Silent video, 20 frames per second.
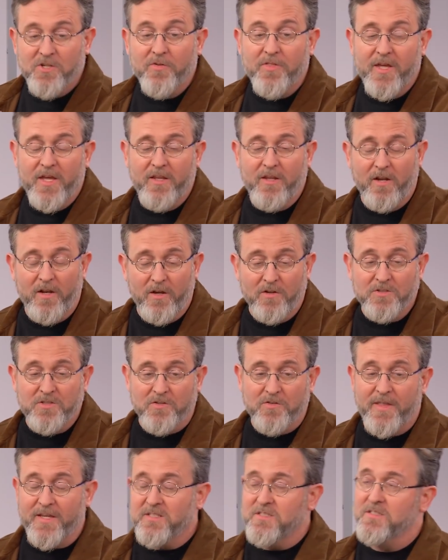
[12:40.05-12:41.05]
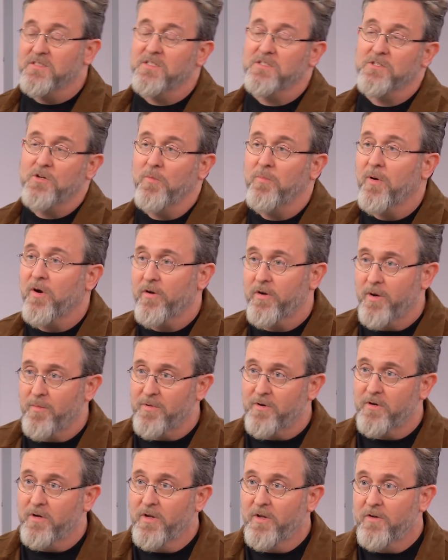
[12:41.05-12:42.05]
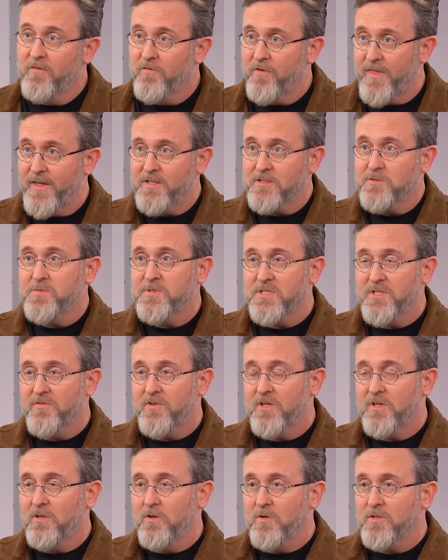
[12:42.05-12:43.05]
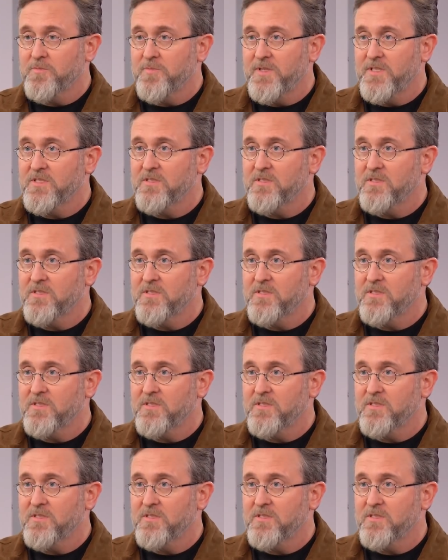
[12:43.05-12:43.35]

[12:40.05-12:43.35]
So, that, and also that's a Cisco part number for that specific USB